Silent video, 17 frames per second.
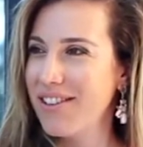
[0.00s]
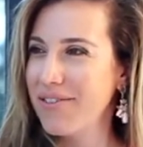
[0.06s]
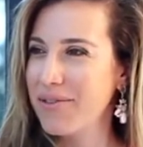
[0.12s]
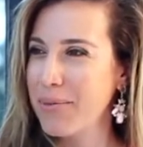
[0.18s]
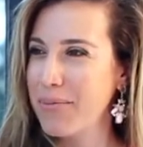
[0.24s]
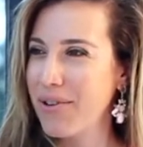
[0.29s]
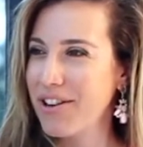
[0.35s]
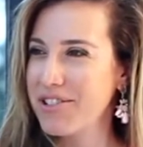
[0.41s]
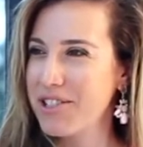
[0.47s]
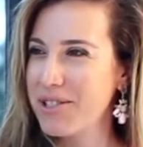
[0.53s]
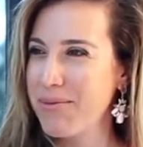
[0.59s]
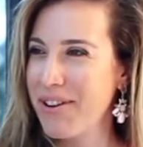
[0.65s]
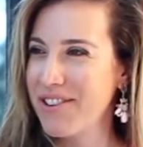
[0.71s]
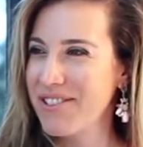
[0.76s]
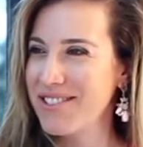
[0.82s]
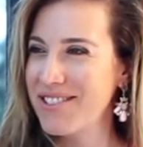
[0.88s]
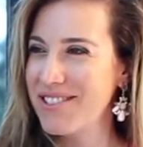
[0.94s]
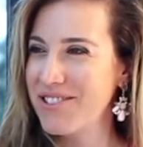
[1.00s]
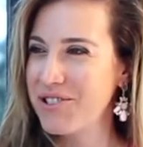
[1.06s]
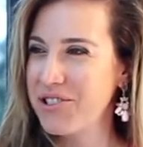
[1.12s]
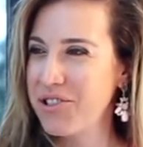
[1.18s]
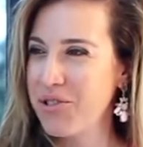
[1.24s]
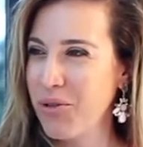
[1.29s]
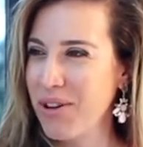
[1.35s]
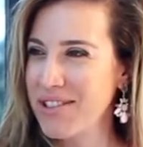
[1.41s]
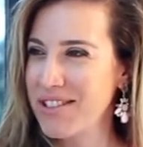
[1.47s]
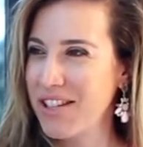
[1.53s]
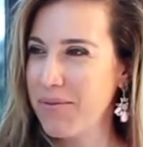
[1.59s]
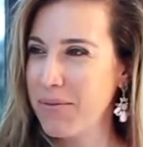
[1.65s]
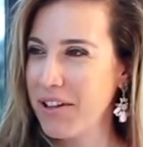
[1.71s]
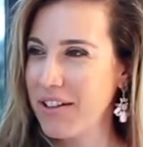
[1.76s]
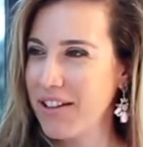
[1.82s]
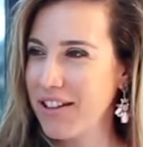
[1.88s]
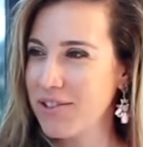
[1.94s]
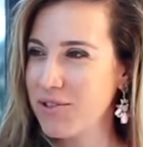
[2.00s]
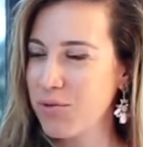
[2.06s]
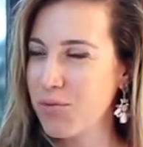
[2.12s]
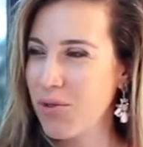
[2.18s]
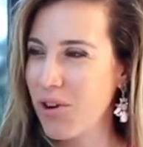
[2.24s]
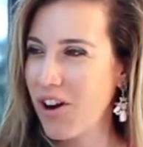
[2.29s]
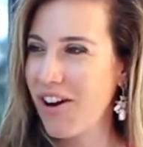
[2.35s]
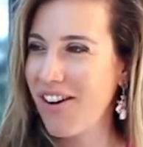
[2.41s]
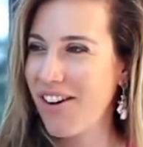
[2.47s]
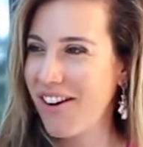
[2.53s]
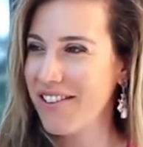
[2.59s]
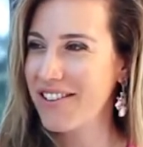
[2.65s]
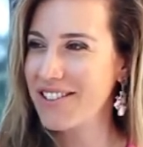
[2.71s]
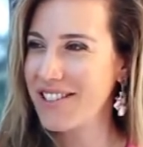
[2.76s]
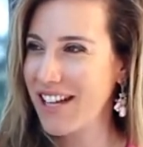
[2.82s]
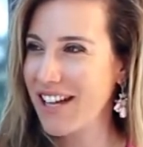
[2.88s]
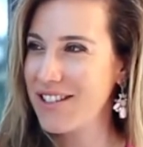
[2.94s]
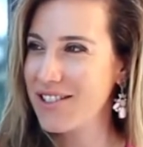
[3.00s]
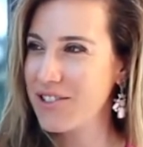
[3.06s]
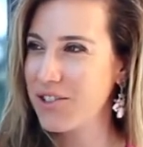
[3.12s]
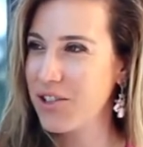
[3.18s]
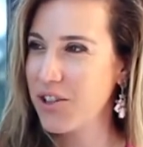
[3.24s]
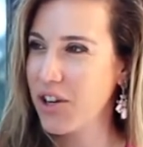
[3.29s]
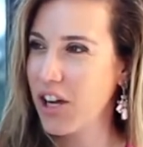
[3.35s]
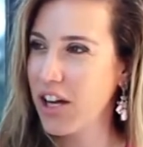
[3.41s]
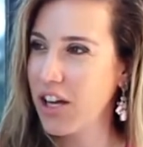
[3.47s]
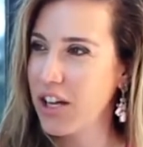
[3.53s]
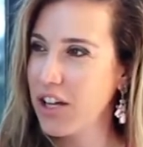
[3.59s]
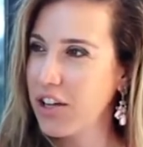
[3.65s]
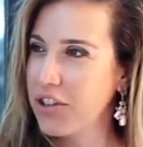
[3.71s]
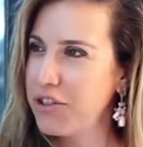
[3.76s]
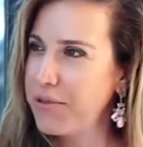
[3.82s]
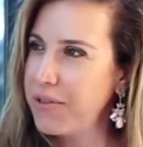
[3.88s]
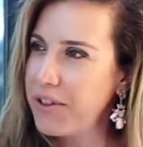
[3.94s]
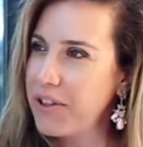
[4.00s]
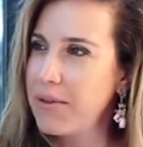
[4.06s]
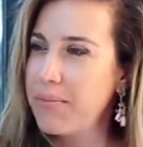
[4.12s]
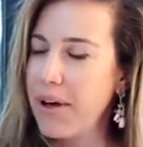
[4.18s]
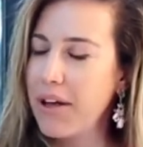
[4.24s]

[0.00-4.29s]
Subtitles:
of the precious metals industry. You always give me a nice, raw, honest answer. You feeling